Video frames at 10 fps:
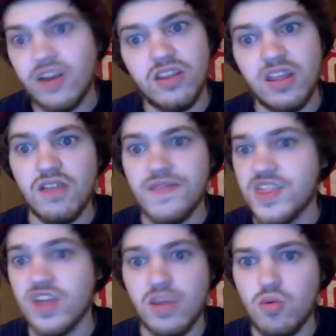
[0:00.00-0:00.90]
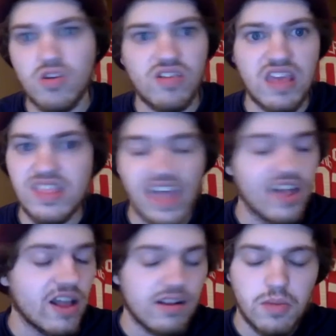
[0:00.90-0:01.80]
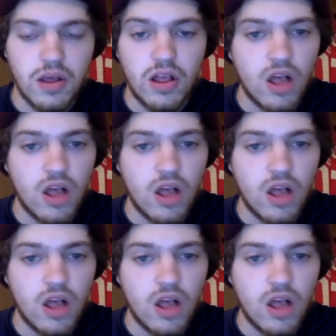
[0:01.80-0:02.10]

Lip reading: and then all of a sudden they were just hitting the hell out of the ball